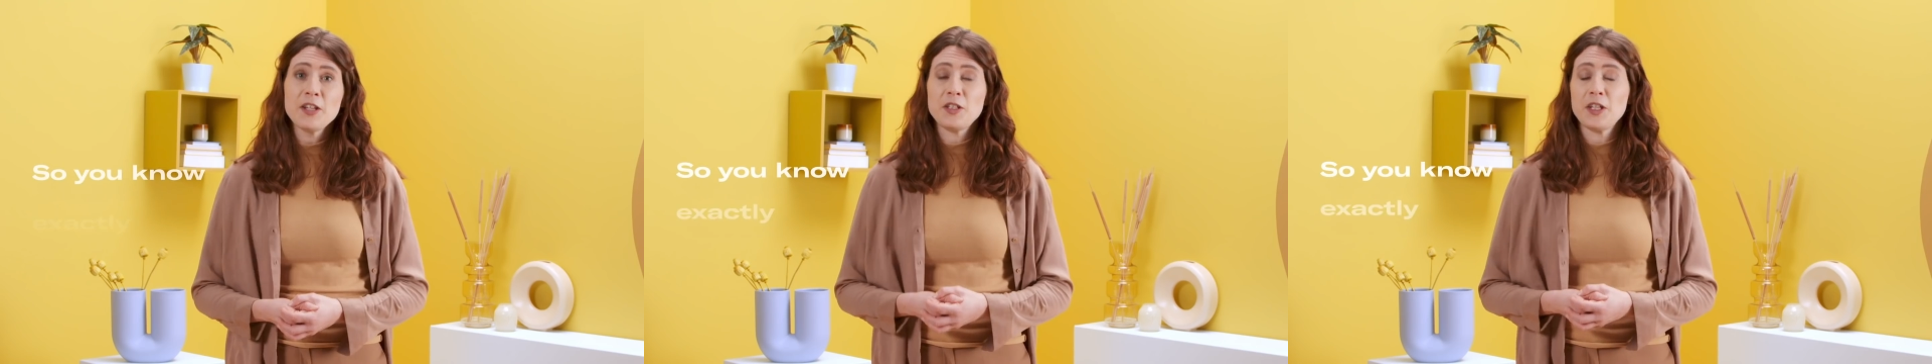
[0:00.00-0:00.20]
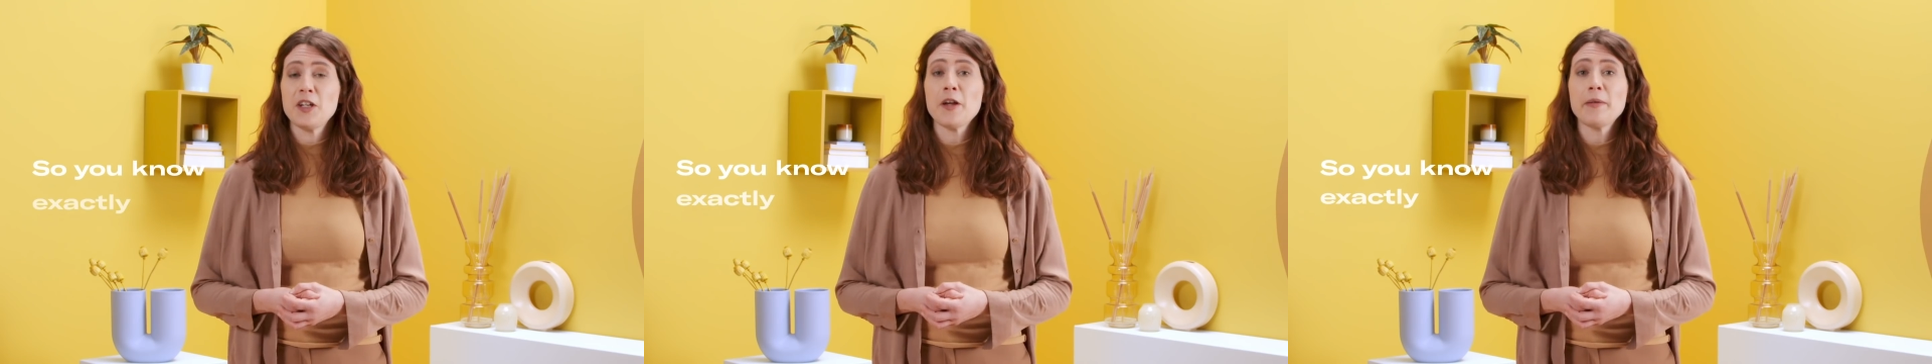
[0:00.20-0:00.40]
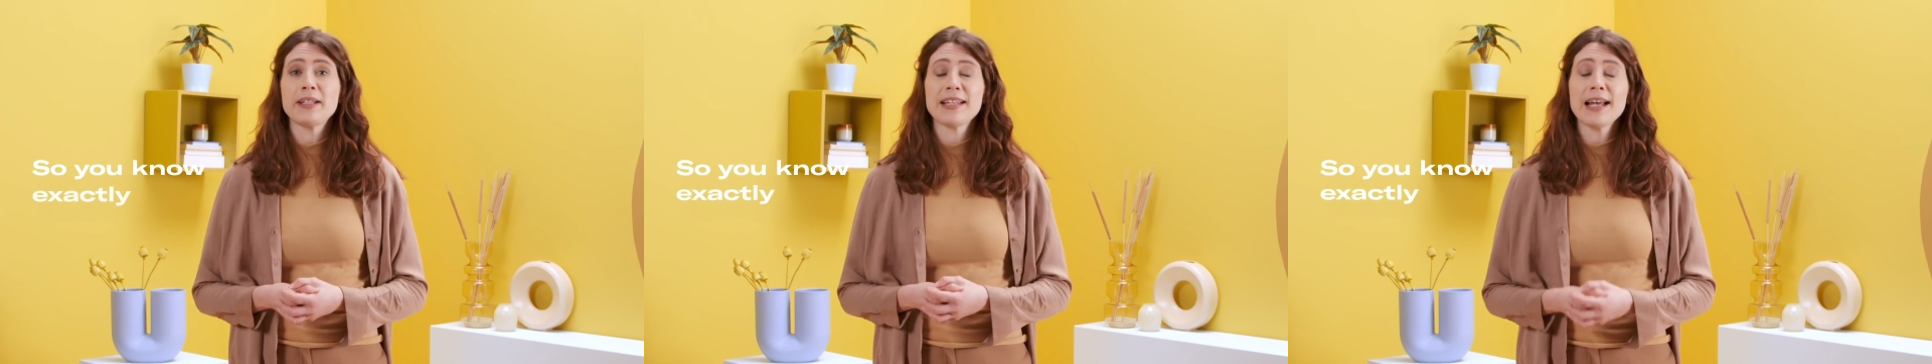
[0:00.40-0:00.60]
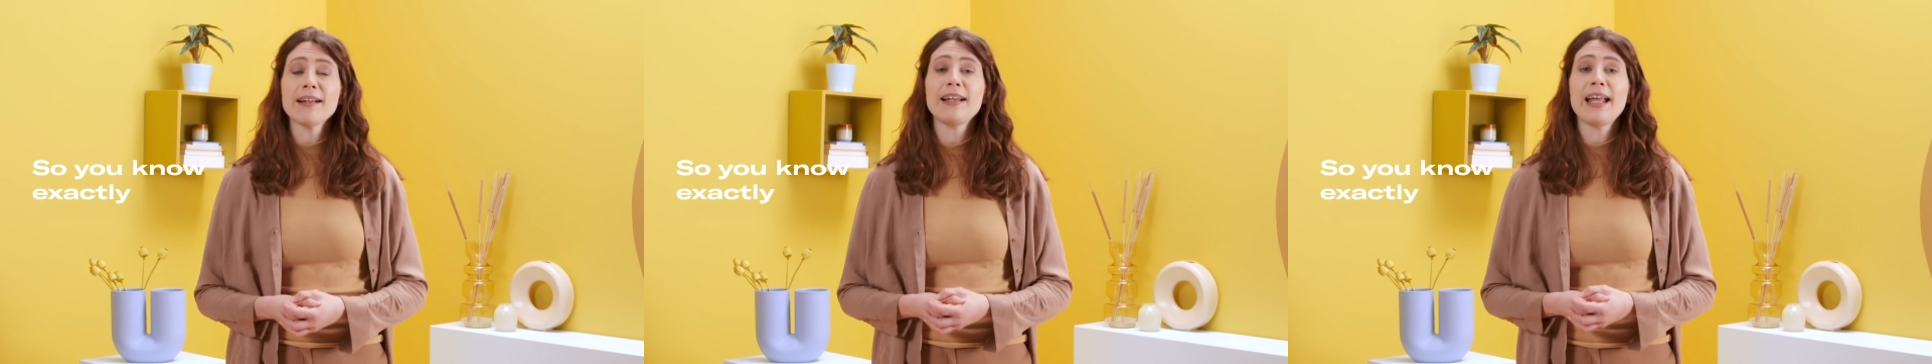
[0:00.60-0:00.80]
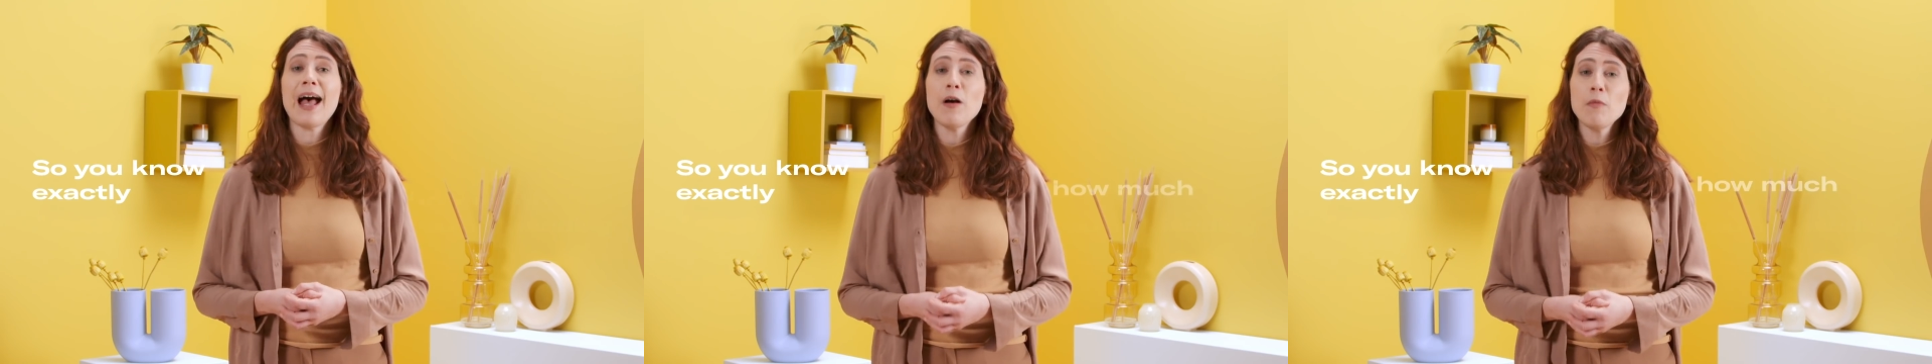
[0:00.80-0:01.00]
so you know
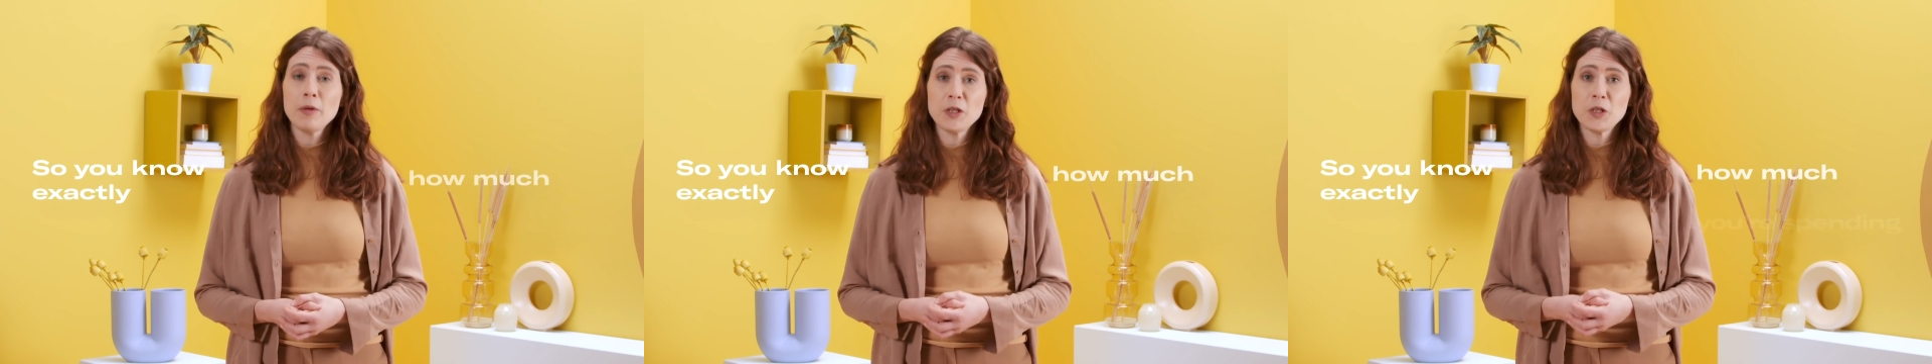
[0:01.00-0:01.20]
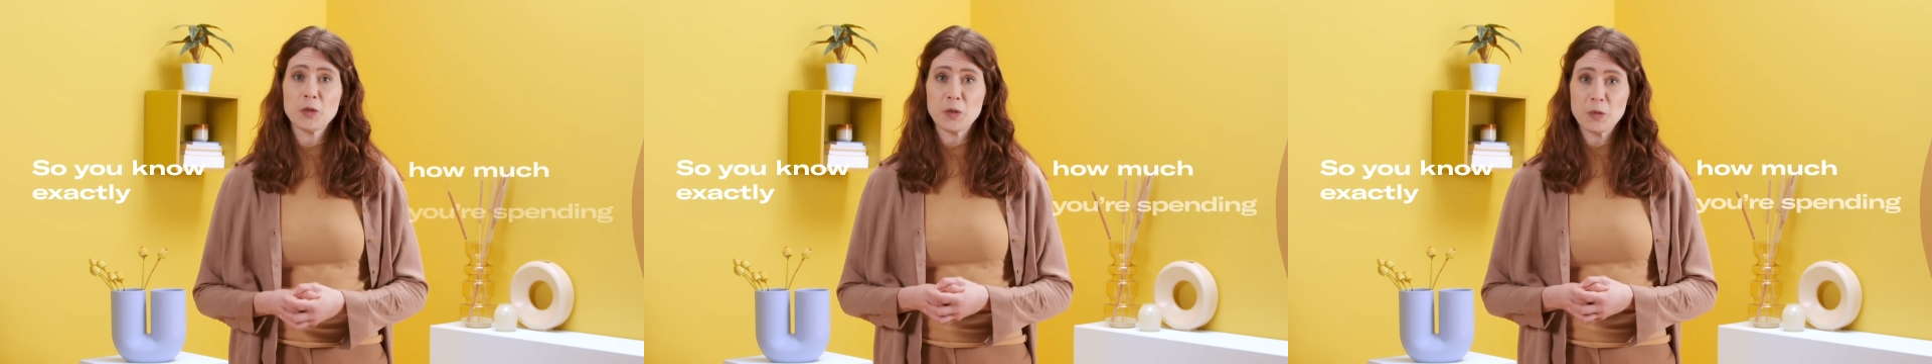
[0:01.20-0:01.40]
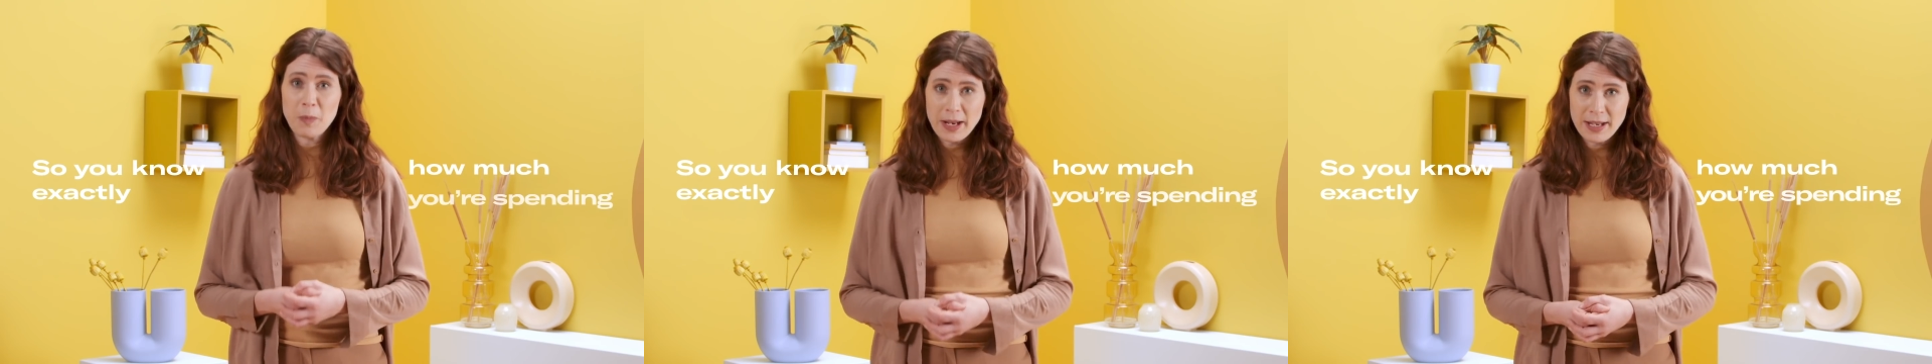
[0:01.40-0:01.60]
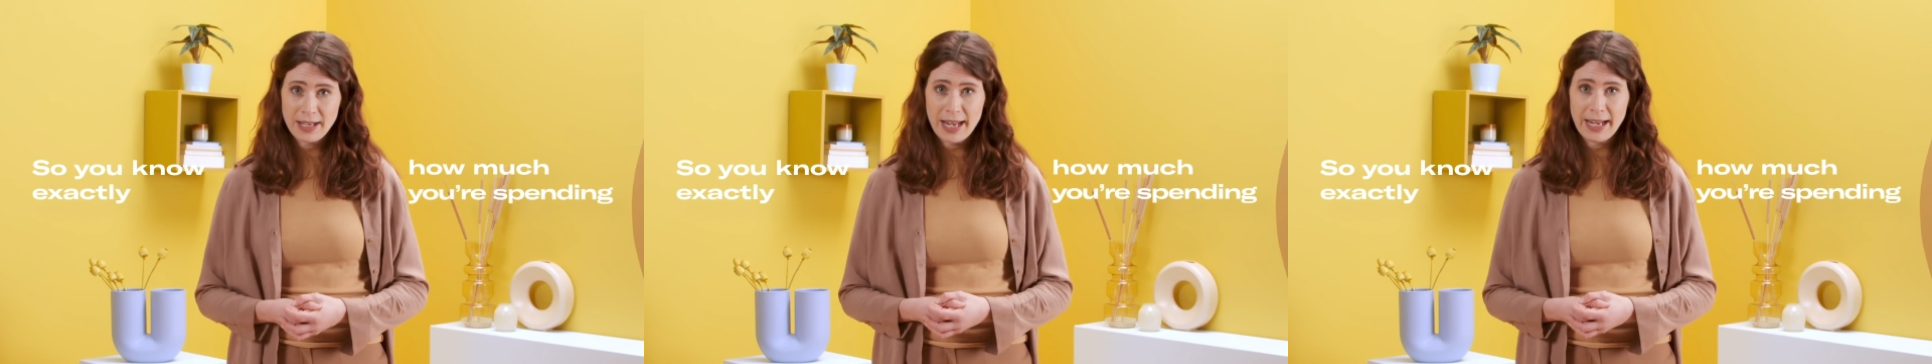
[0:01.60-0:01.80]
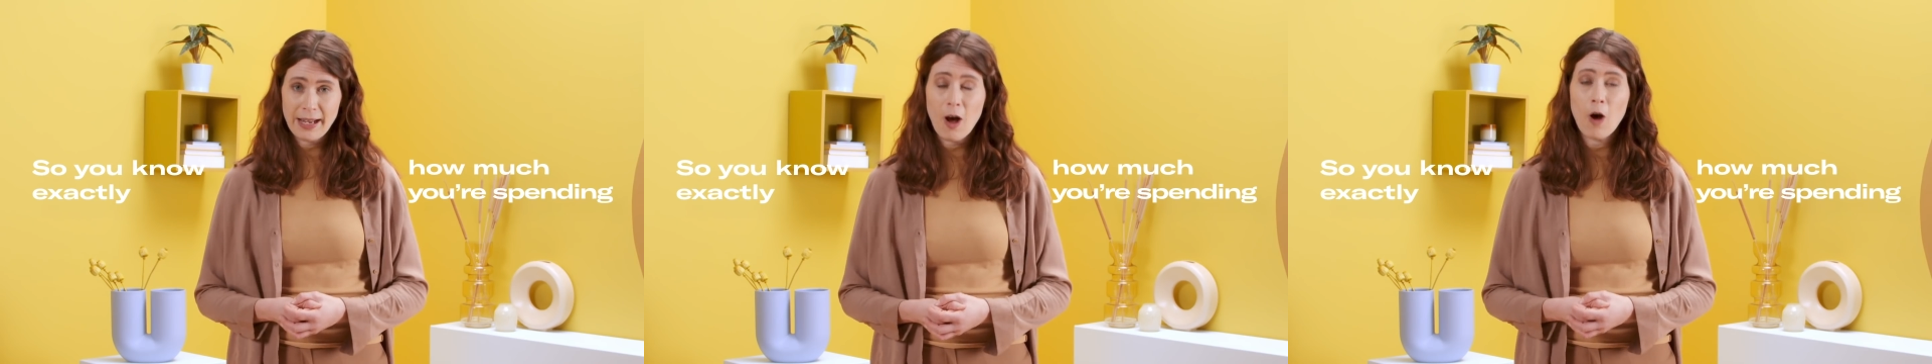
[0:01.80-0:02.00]
exactly how much you're
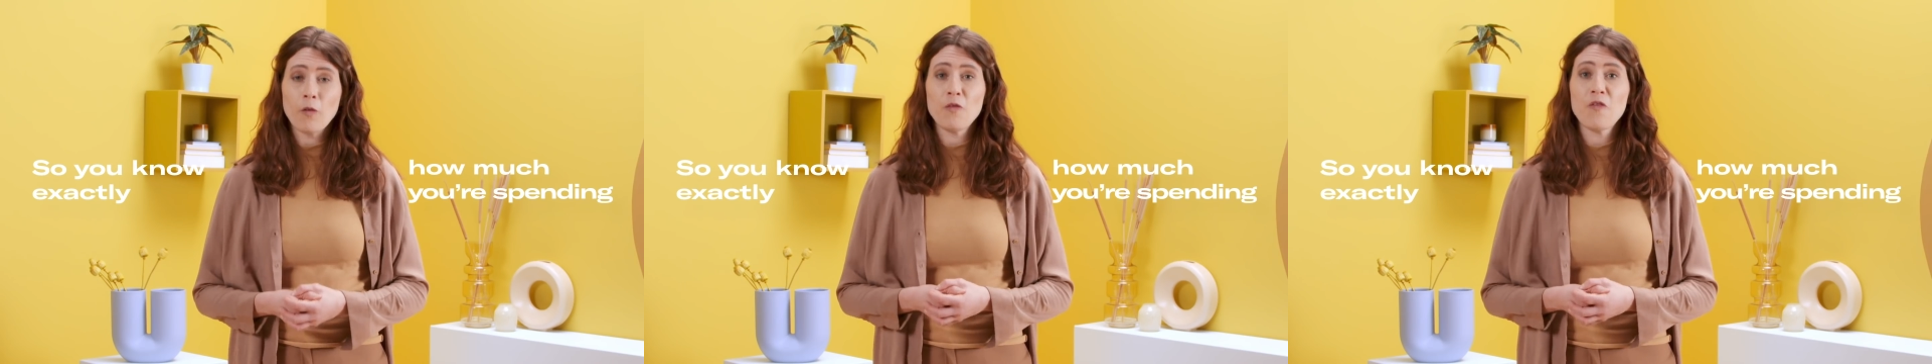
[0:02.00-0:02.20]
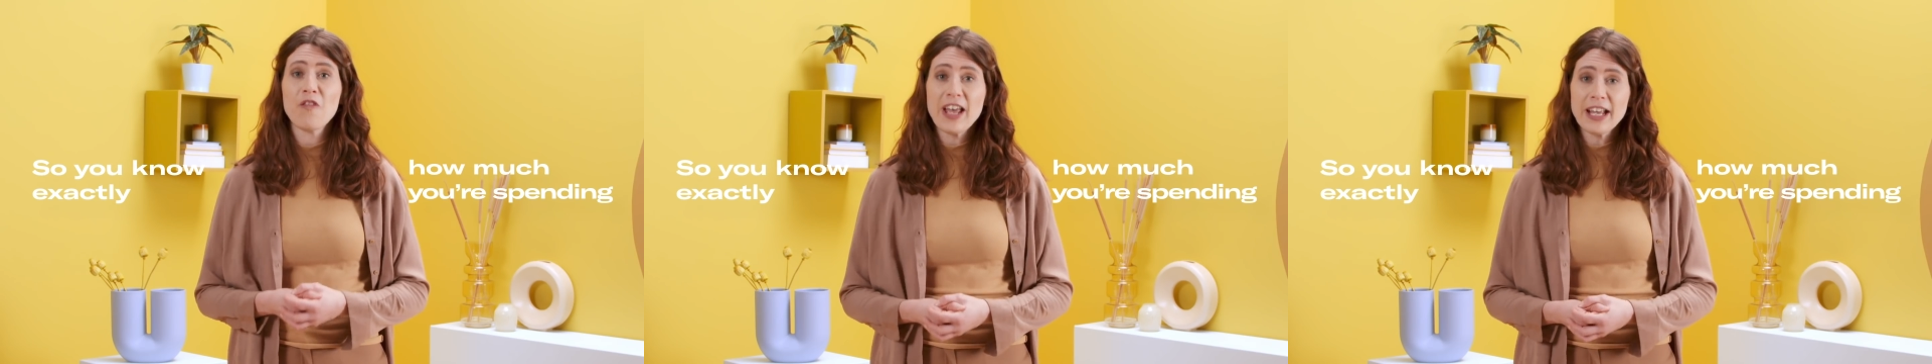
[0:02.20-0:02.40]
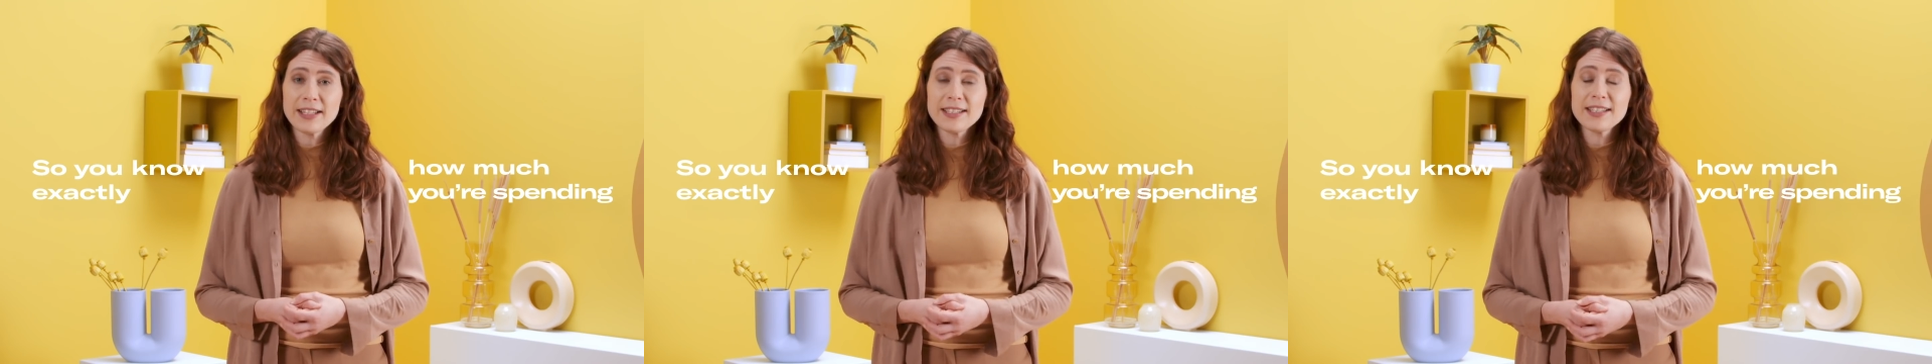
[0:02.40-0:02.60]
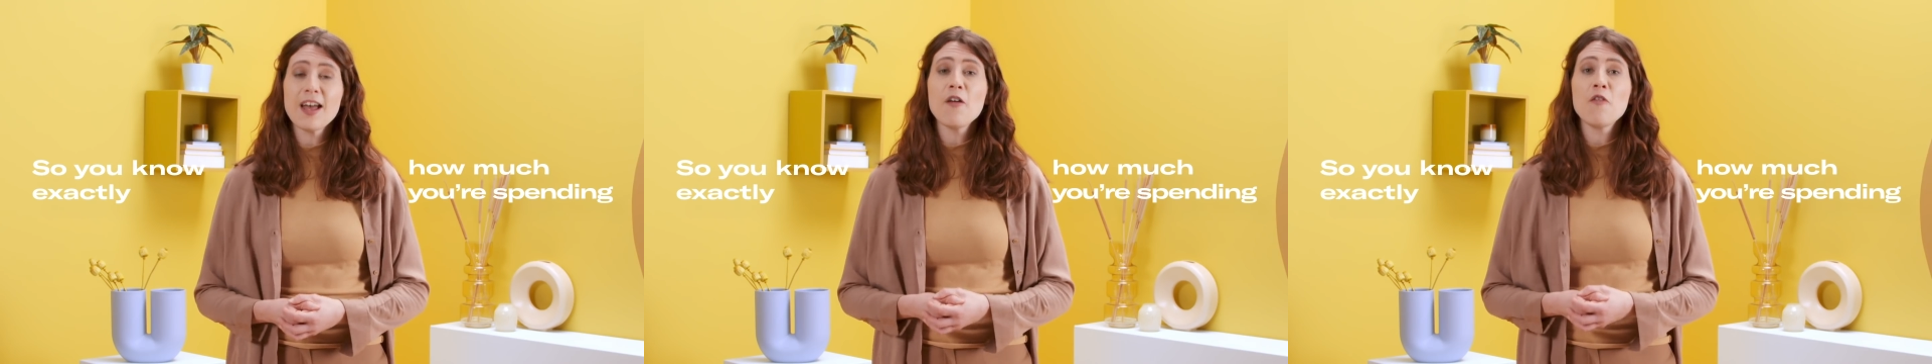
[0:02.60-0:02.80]
spending on fixed,